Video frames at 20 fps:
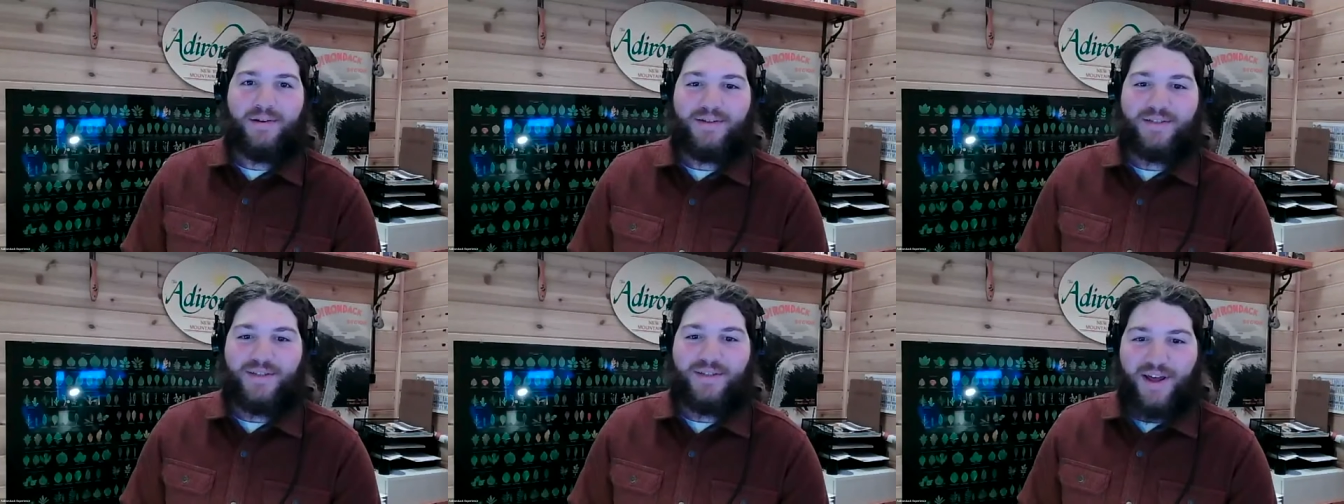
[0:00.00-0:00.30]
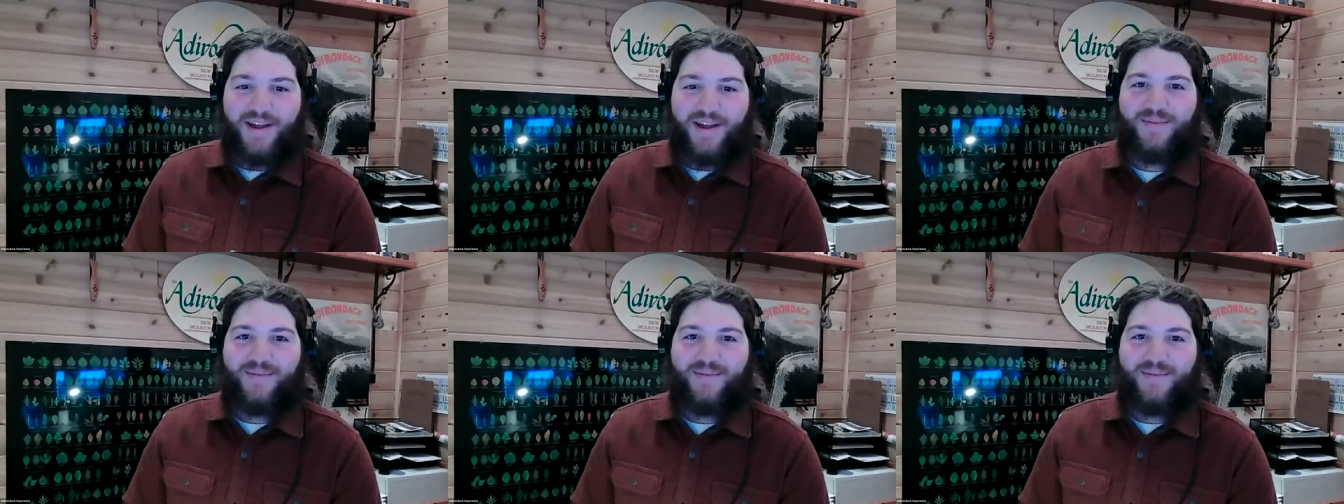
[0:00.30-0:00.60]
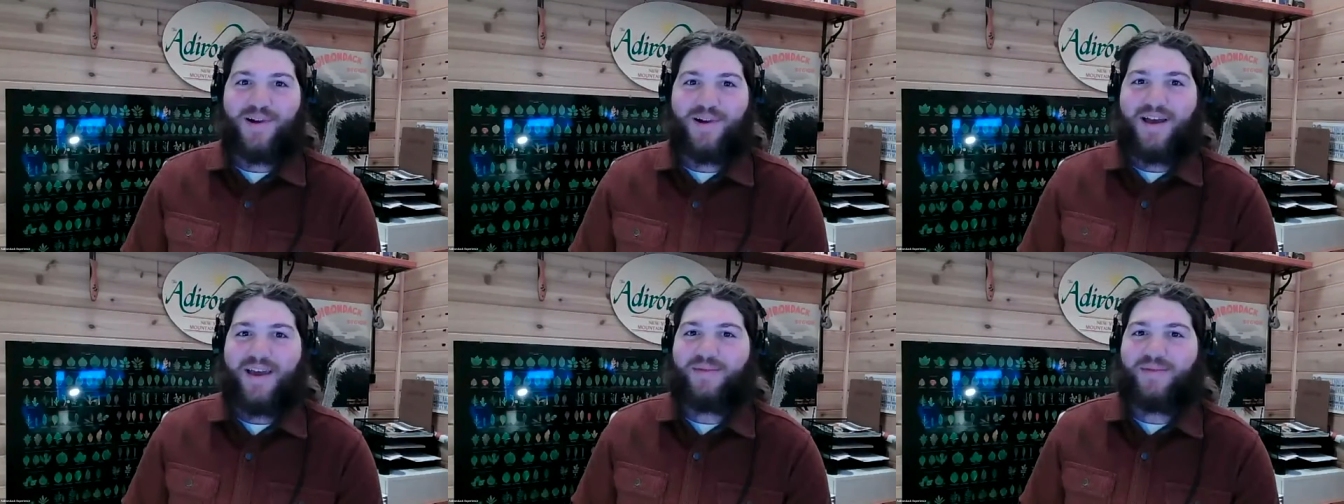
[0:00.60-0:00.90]
Tonight,
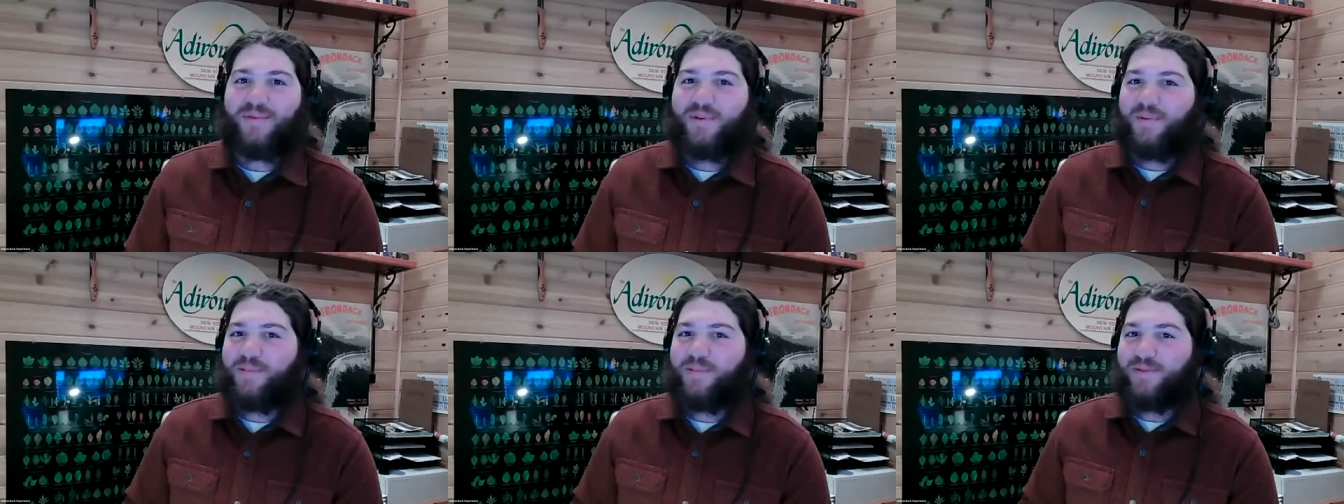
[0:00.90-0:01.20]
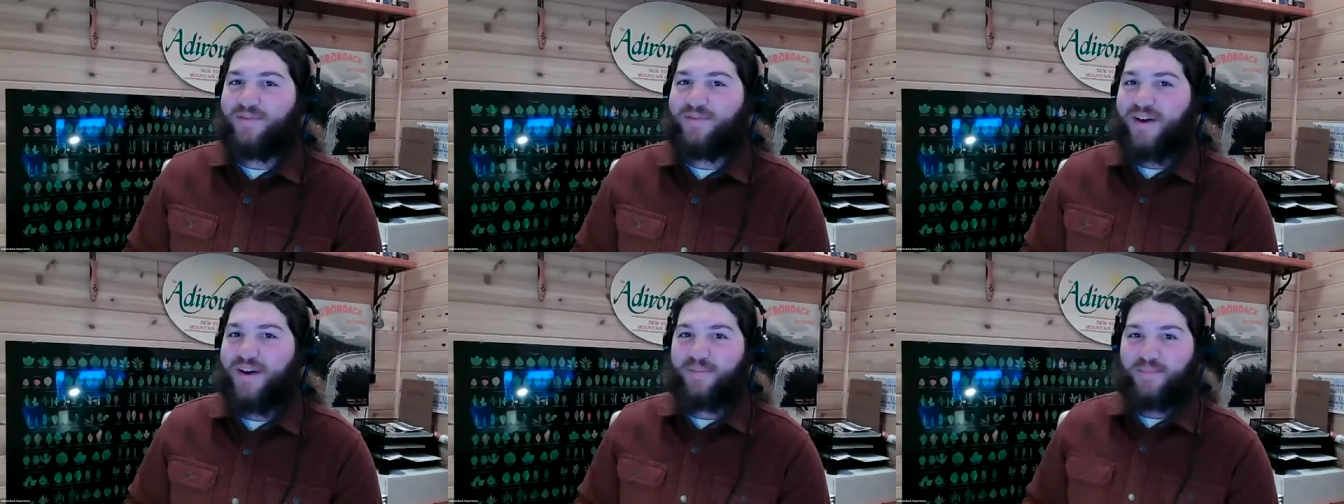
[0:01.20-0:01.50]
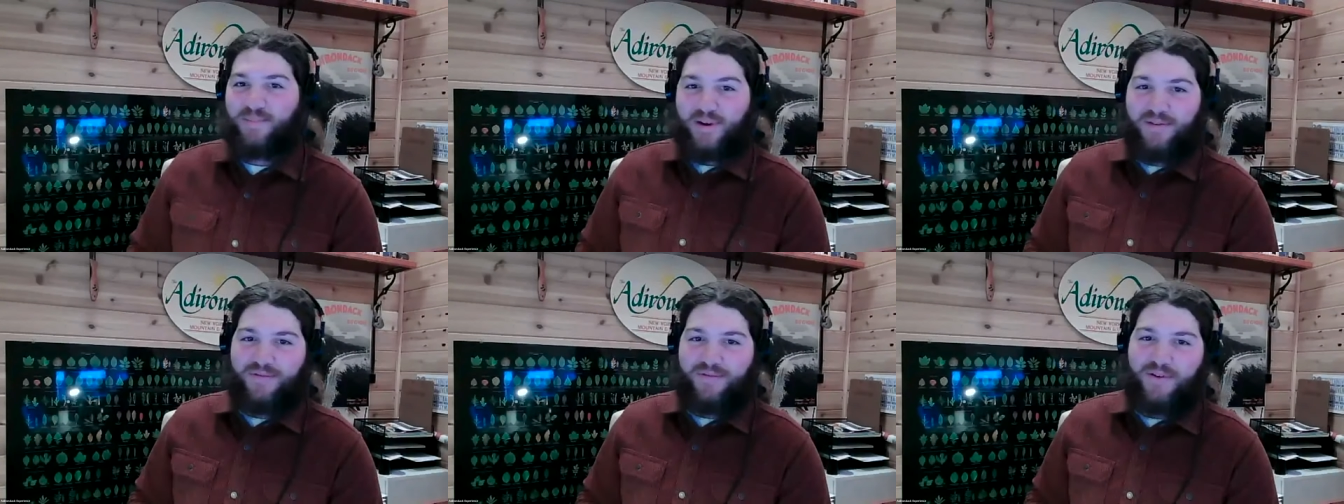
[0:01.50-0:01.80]
Bryan will provide a
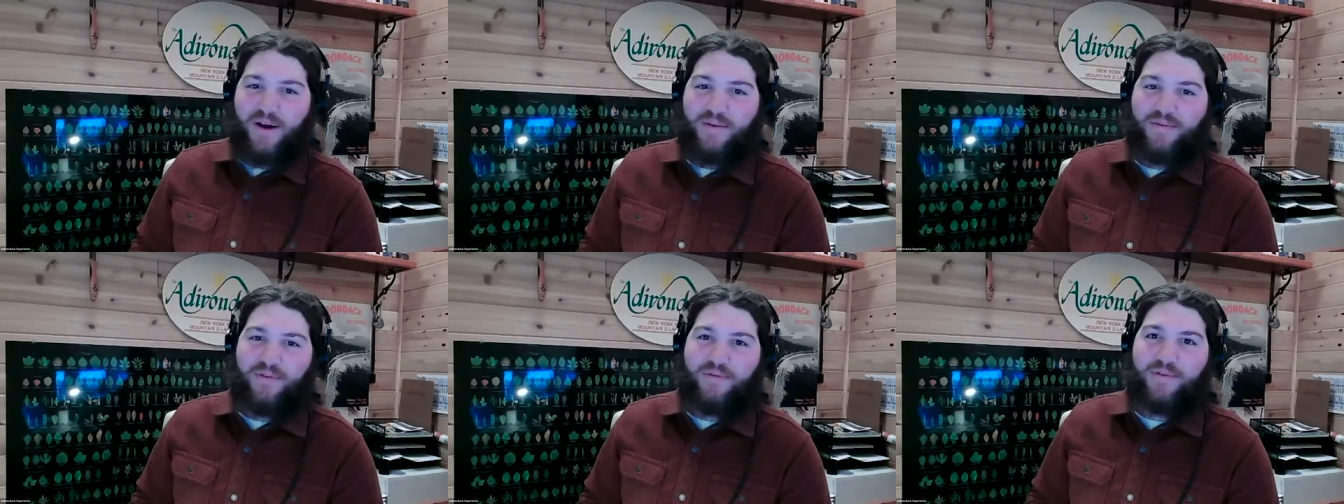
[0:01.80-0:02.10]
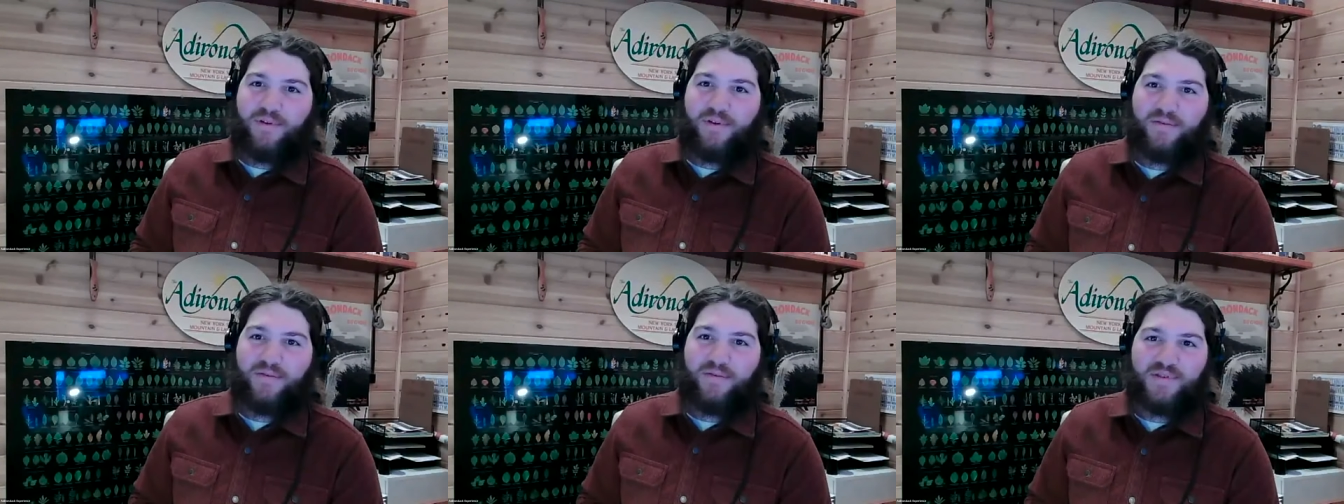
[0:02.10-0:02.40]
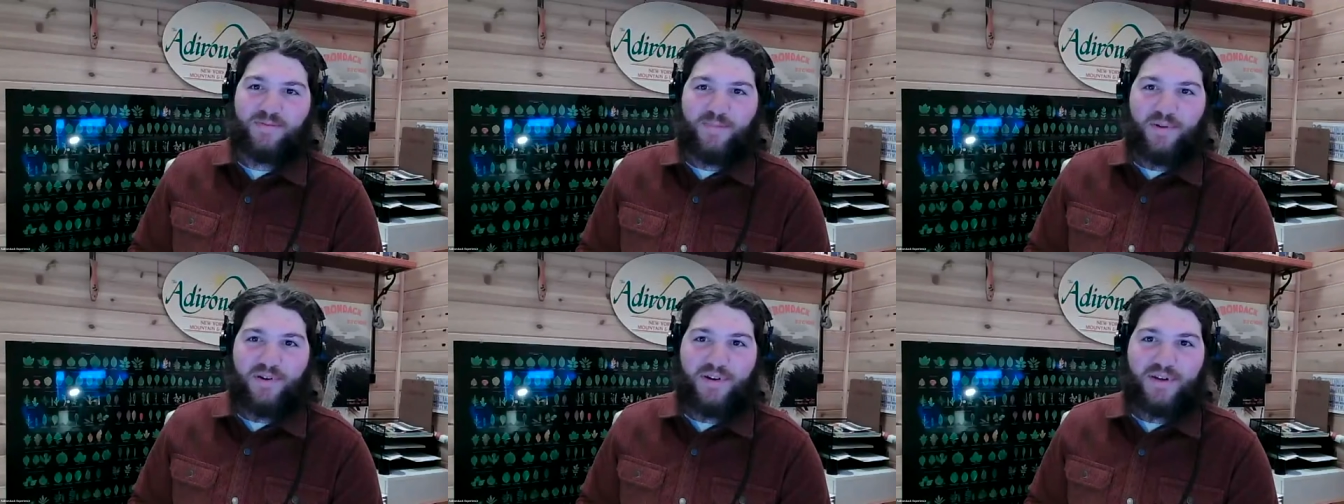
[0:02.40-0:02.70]
brief overview of
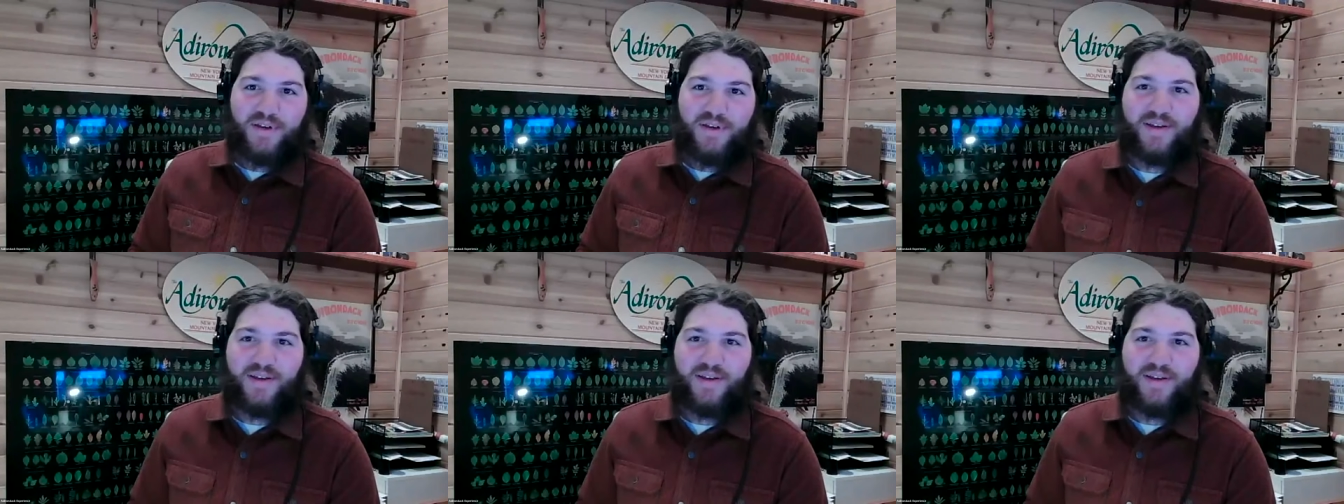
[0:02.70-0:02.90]
his book,